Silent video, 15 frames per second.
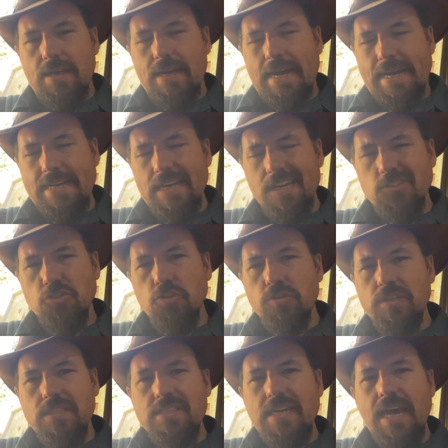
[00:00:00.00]
I guess you
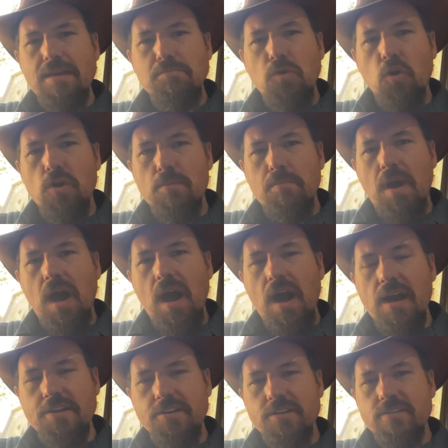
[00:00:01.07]
could say, more
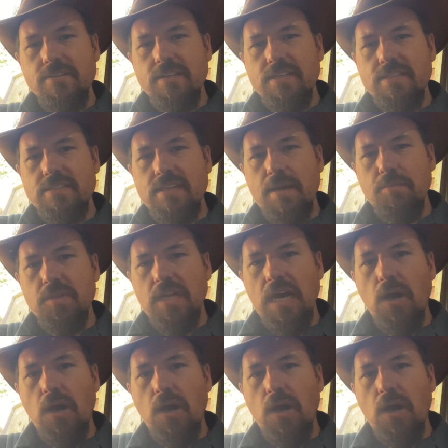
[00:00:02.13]
modern than some of the